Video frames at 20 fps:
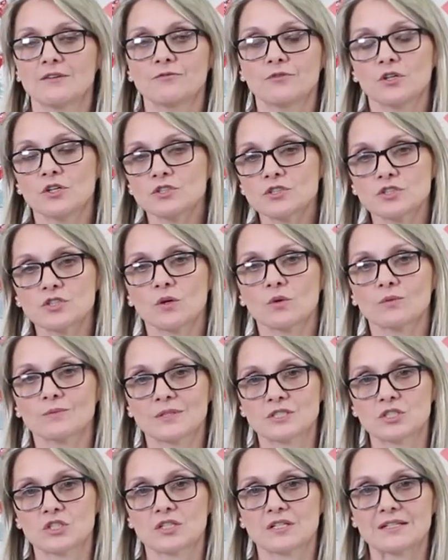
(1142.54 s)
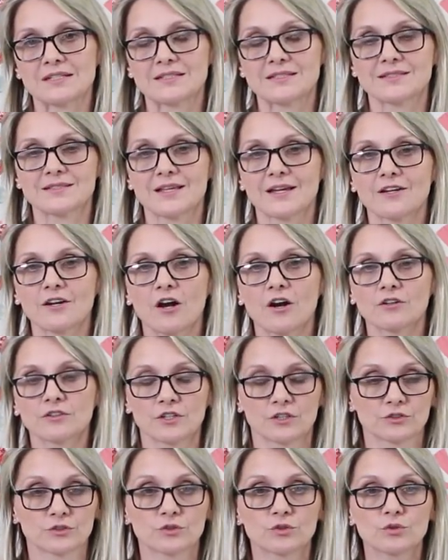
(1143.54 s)
if your sewing machine is set
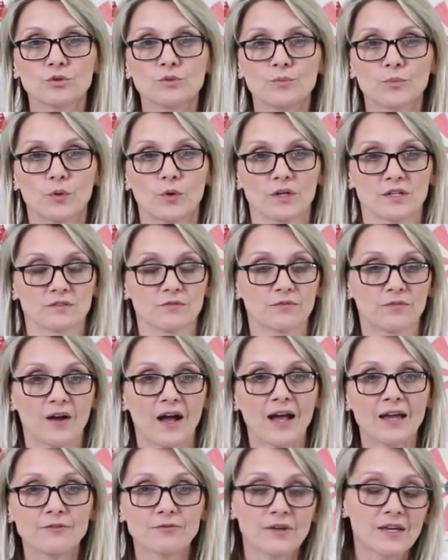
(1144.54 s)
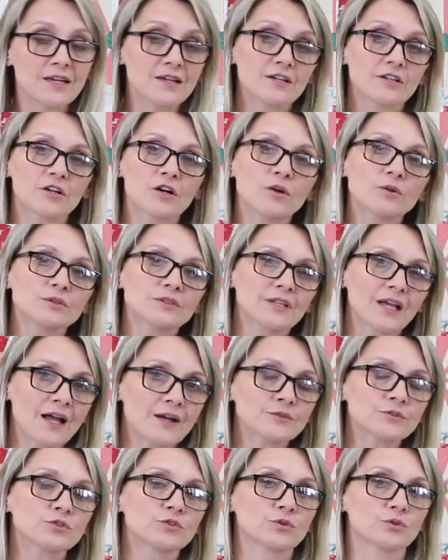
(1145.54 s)
on on 2.5 go
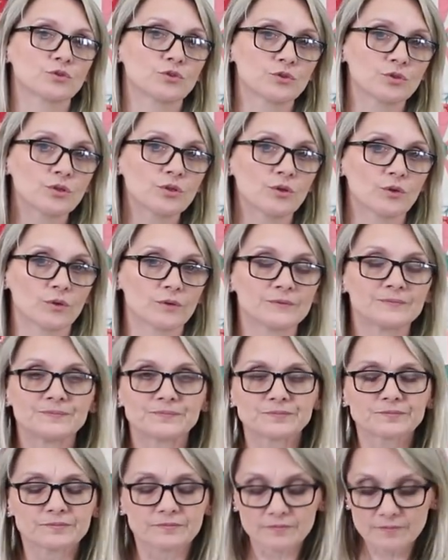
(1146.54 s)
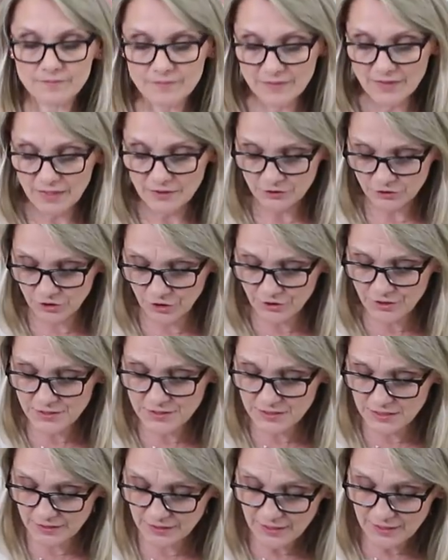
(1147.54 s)
down to two
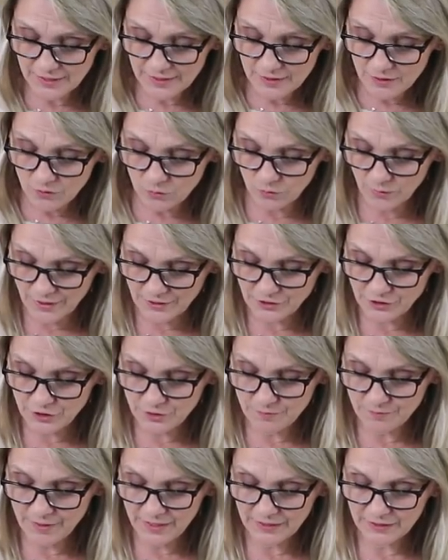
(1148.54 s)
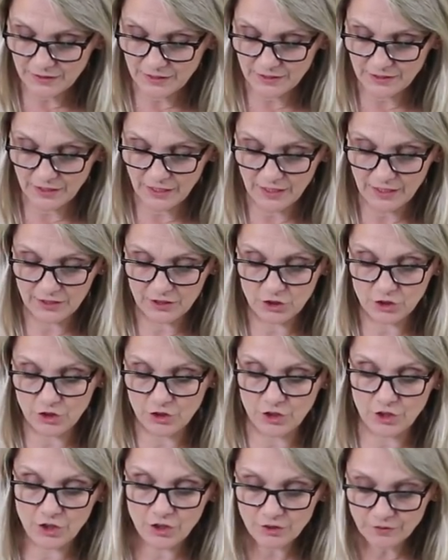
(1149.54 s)
notice that when you're making a
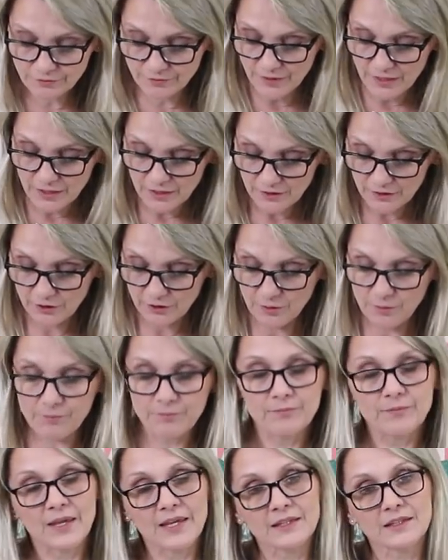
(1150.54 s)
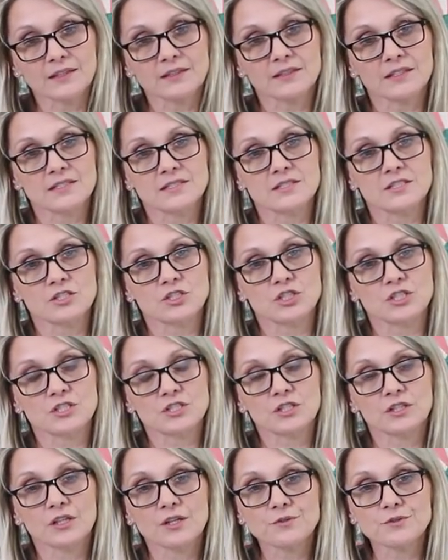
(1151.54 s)
curve making the
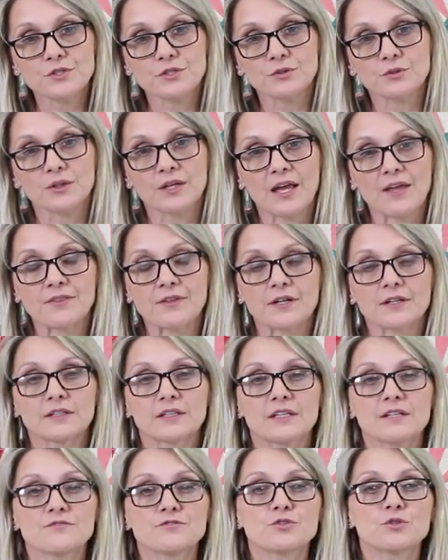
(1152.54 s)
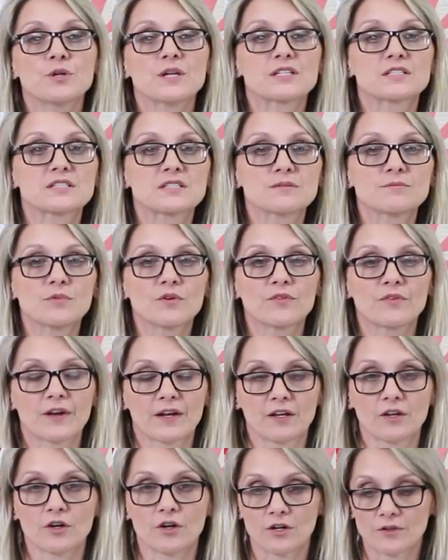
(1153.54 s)
stitches closer together gives you a smoother
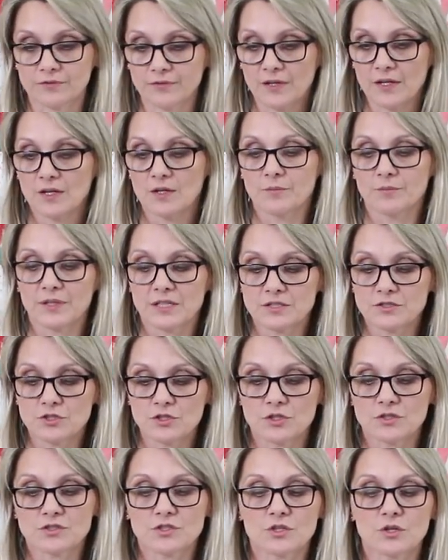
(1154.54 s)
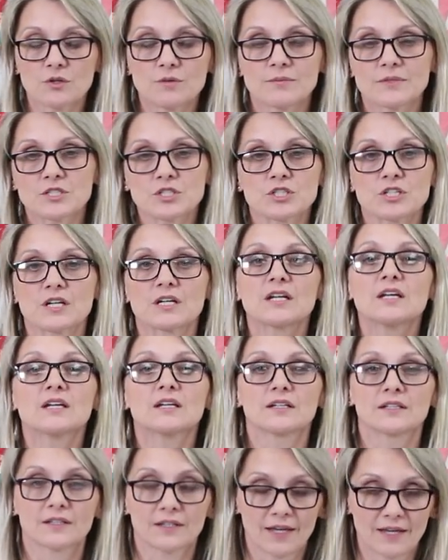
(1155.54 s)
curve because your sewing machine
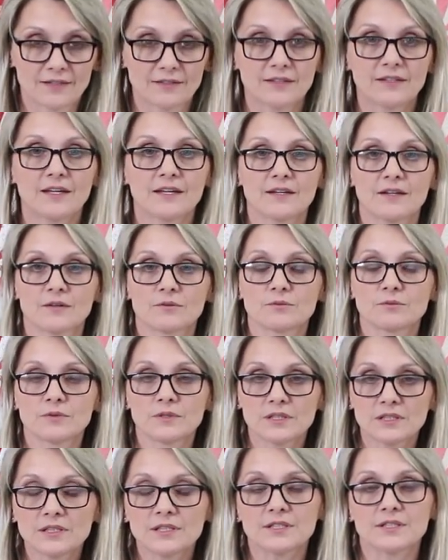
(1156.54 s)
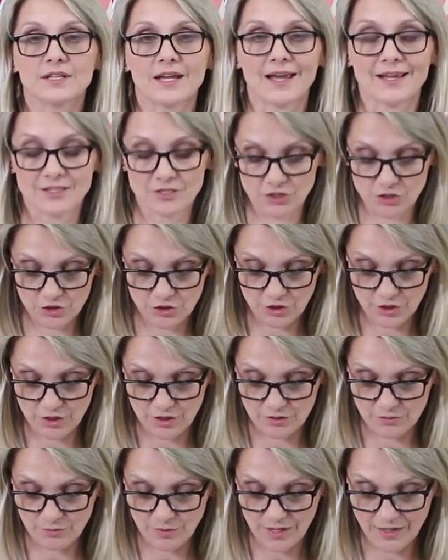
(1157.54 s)
can get a really nice
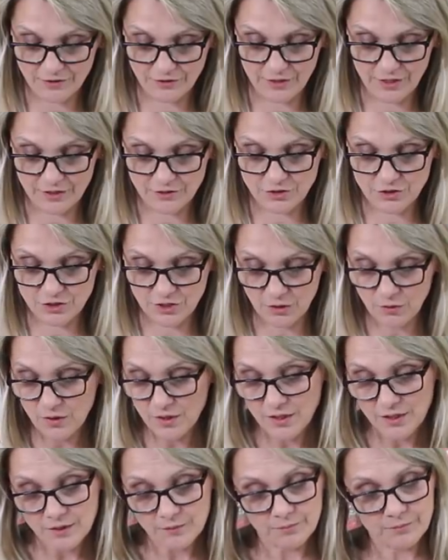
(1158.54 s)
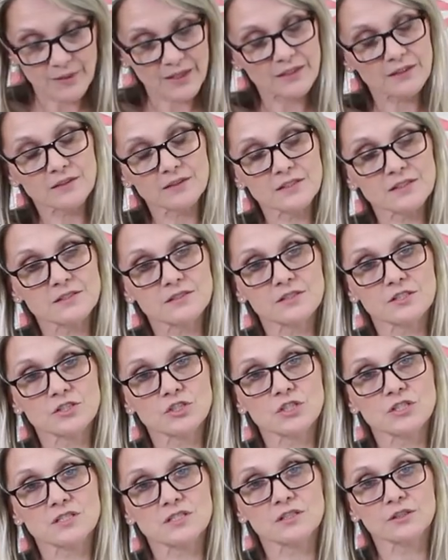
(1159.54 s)
turn right there. So making the
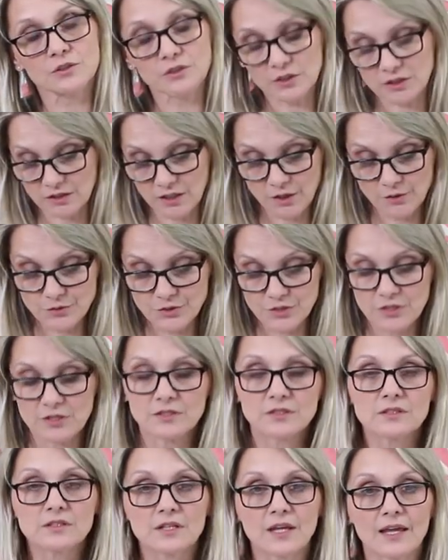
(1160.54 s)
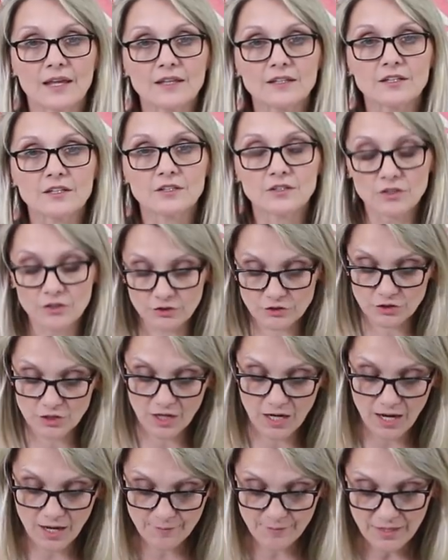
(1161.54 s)
stitches a little closer, taking your
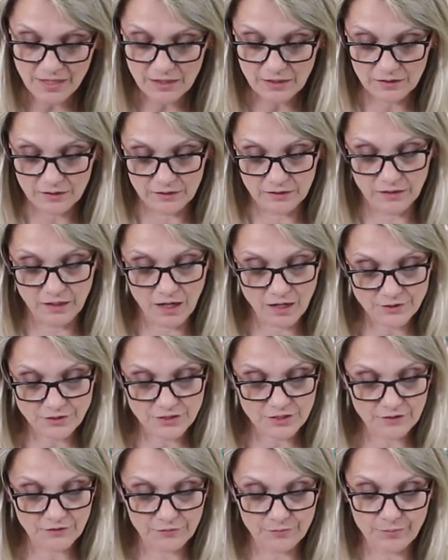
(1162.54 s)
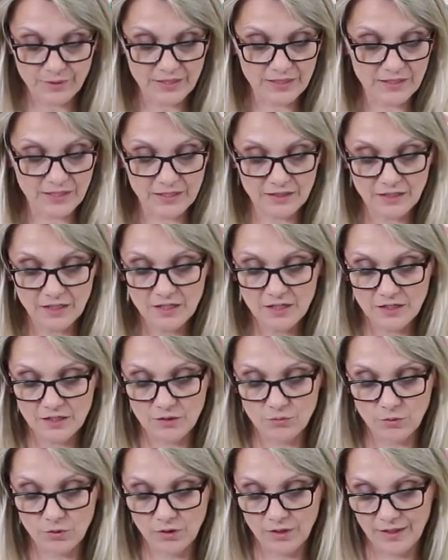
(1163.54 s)
time, lots of pinning,
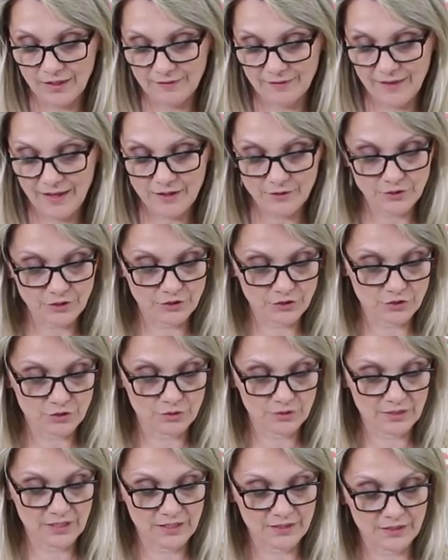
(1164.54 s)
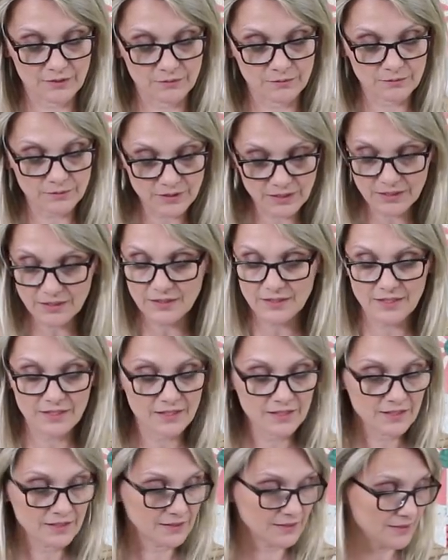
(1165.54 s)
it will allow you to get a
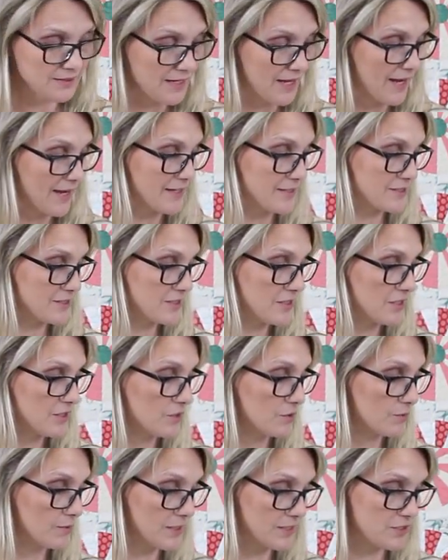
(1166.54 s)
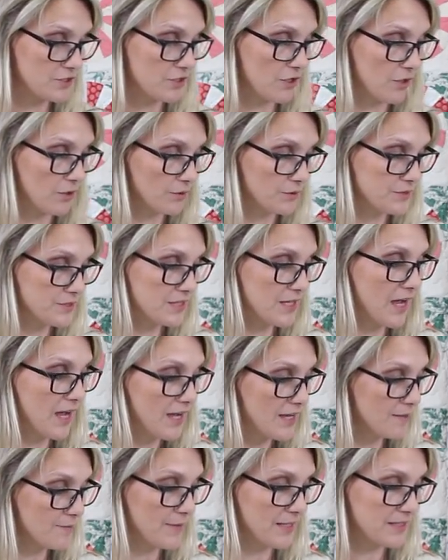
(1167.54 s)
really nice results.
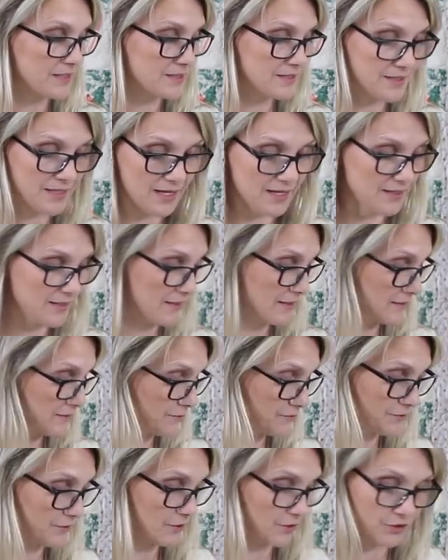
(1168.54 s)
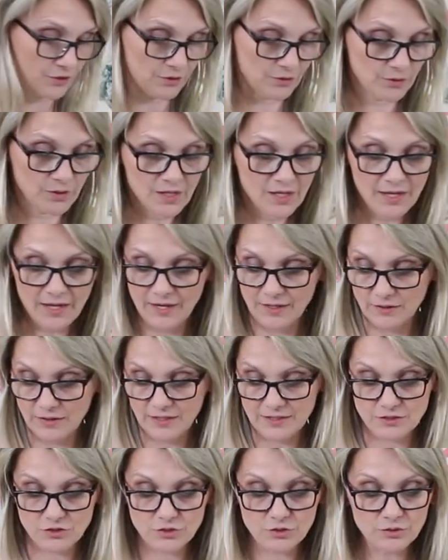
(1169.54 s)
I am excited for you. And
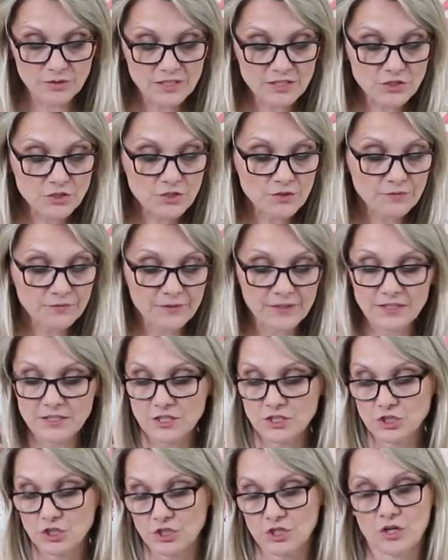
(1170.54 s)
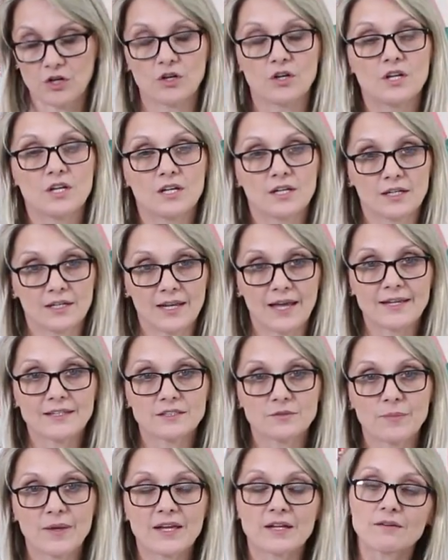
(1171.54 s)
as soon as you finish your
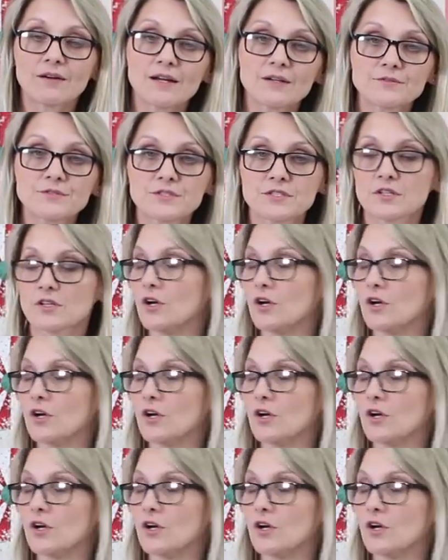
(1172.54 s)
light backgrounds,